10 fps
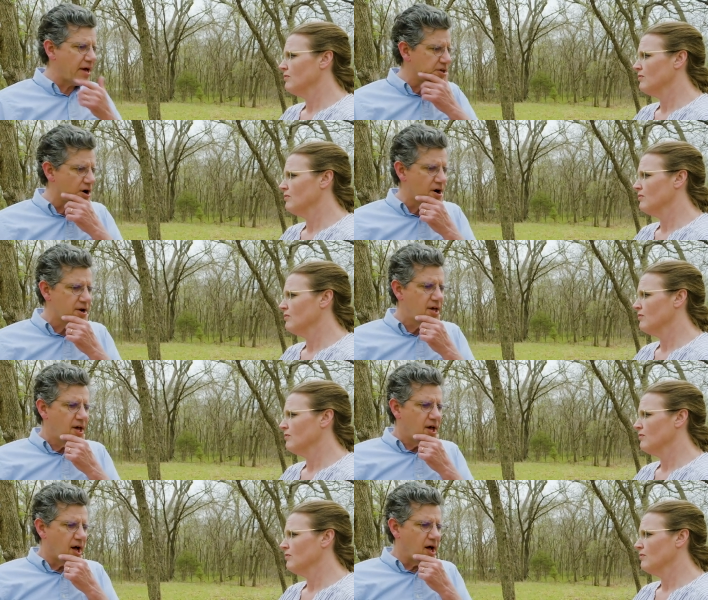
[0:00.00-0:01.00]
Speaker 1: in the backyard.
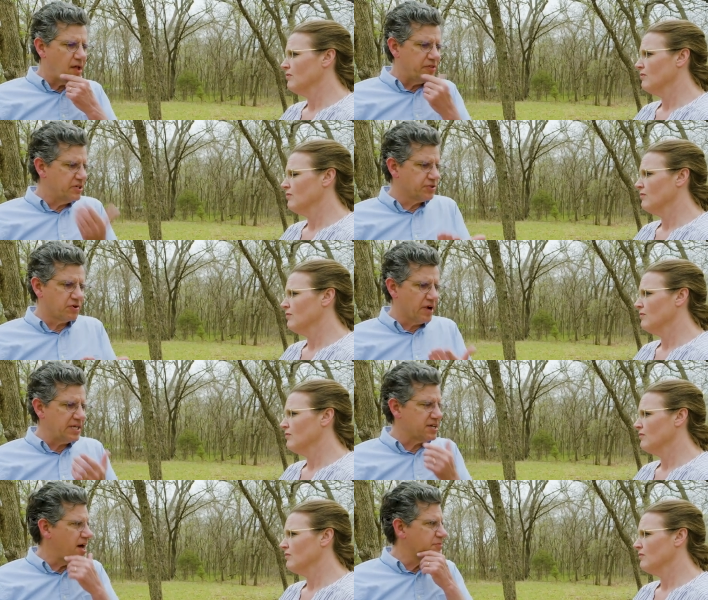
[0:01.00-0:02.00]
Uh, these are
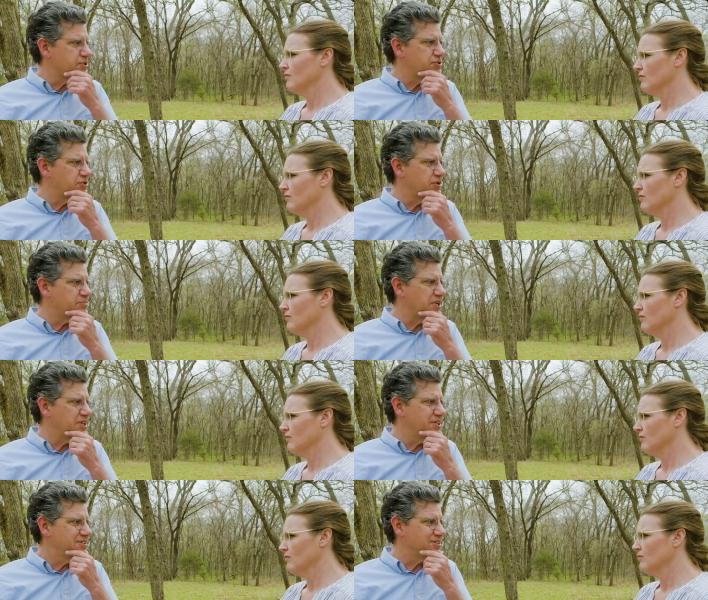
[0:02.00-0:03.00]
great times that you can
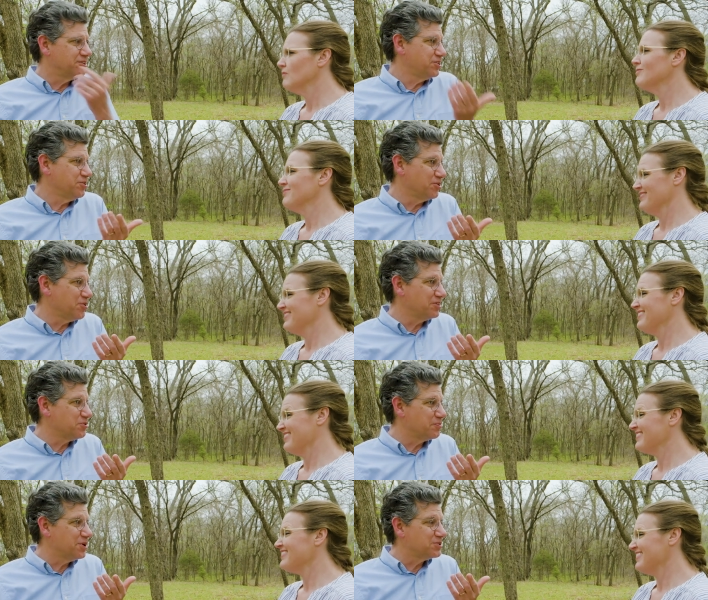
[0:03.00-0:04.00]
be, you know, learning
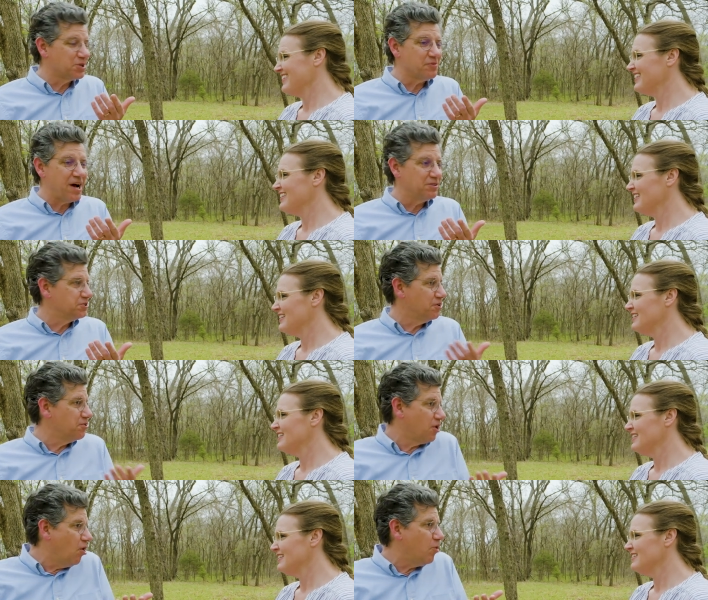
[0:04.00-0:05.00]
some birds that are around your
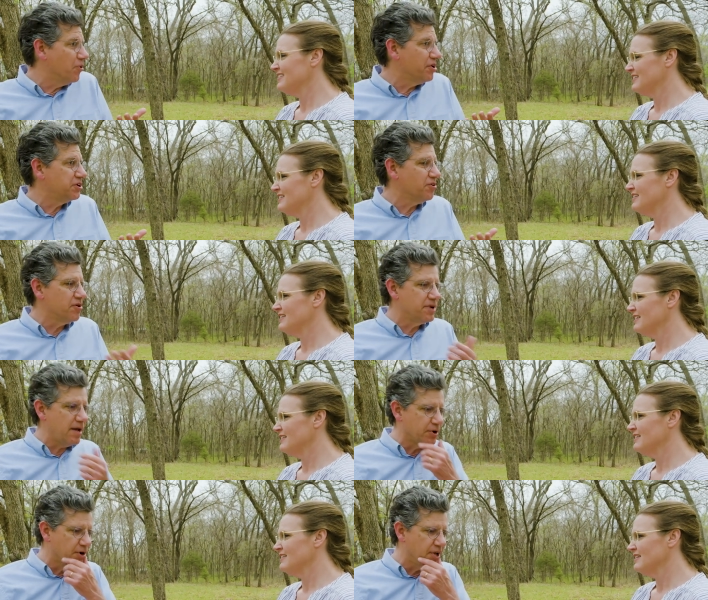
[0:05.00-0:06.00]
own home or in your own
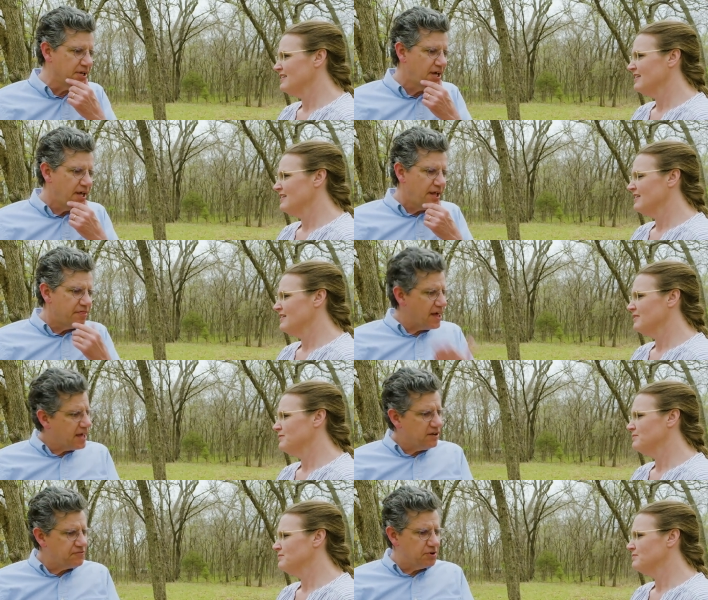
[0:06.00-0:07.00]
neighborhood.
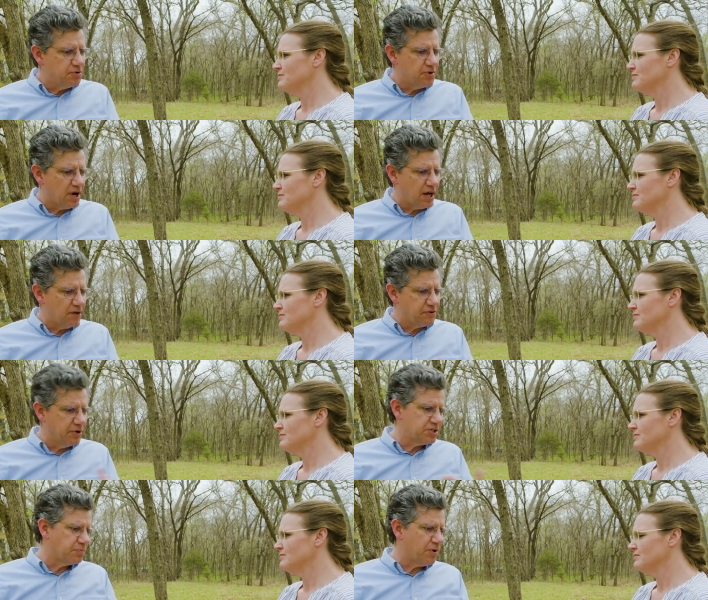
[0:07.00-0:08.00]
Then, if you uh, if you
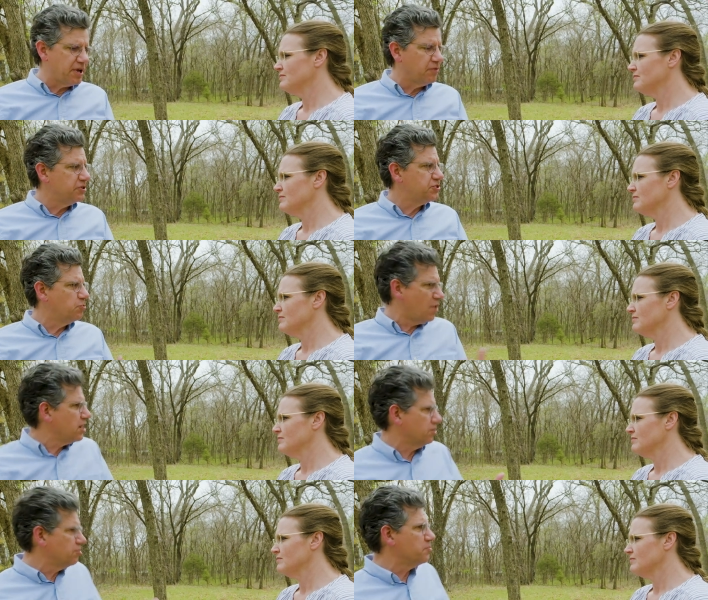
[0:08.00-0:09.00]
reach a point at which you
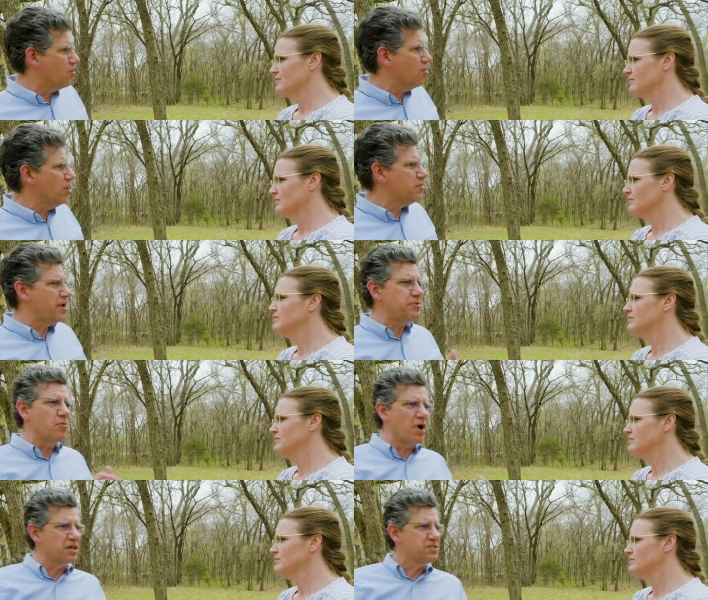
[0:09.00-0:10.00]
want to learn more, or maybe
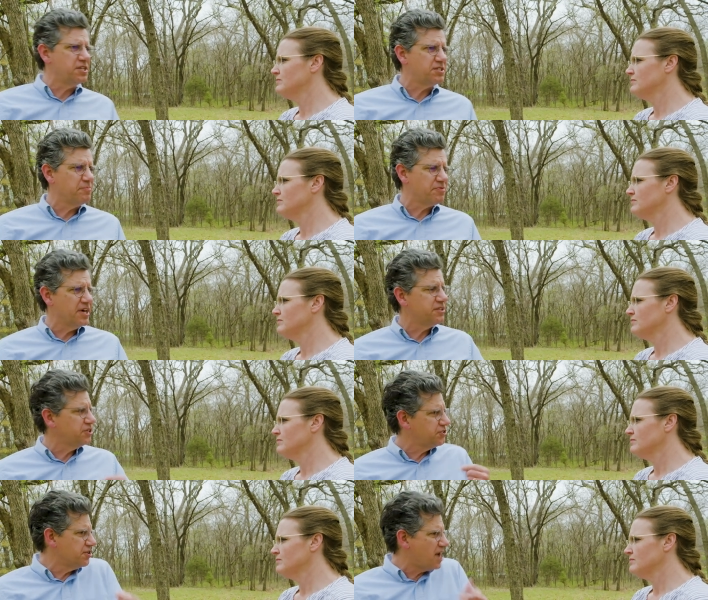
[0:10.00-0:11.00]
you mm-hmm. want to see some things
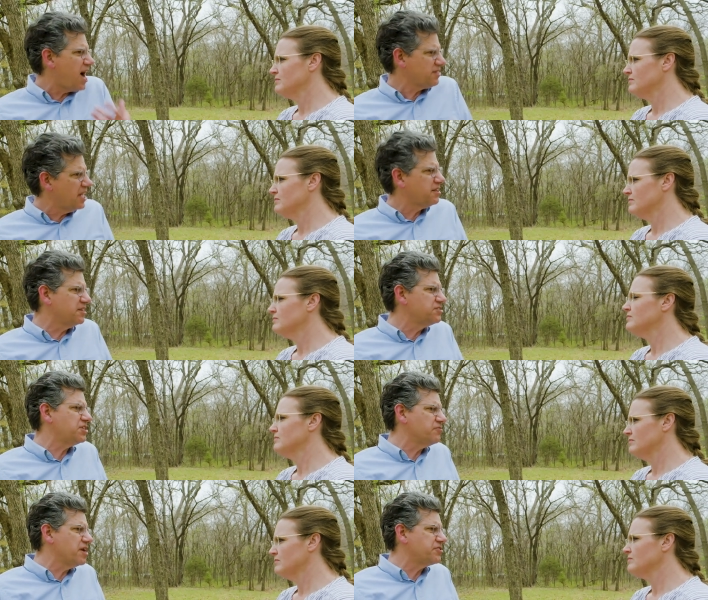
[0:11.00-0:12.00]
that you're not likely to
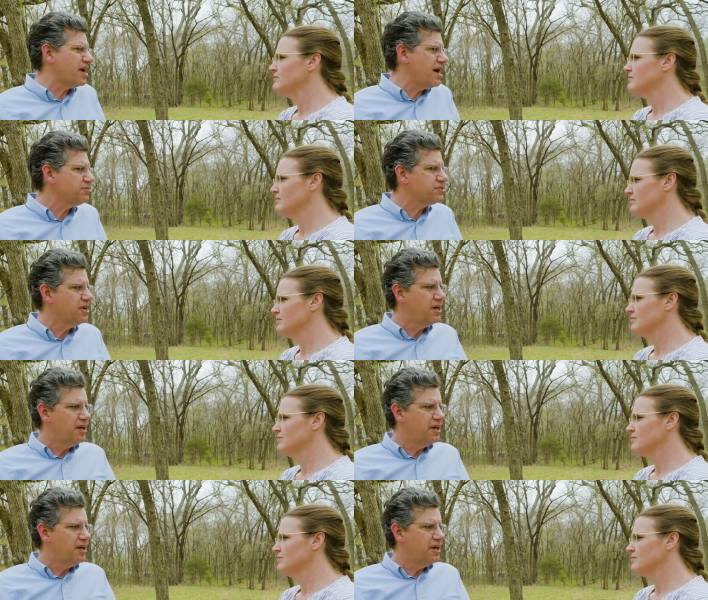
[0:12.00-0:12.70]
see around your house,